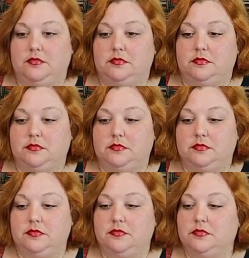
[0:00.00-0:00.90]

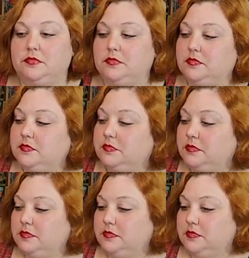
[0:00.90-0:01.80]

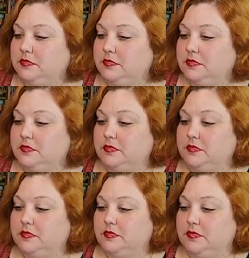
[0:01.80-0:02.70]

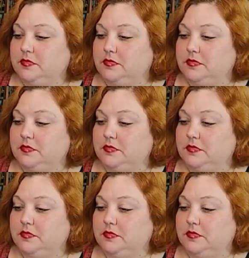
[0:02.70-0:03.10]
The person shown says nothing.